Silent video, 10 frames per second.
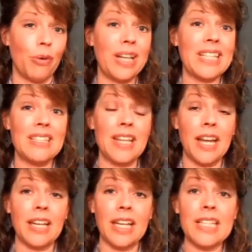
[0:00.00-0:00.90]
And
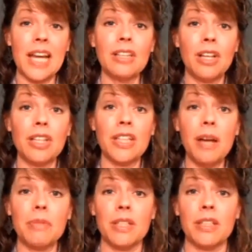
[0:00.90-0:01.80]
it can take a long
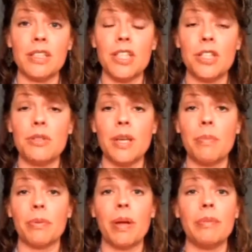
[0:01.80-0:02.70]
time to use
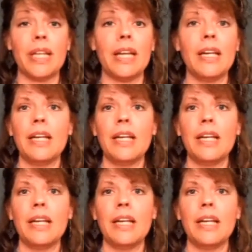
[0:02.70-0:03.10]
up a remedy.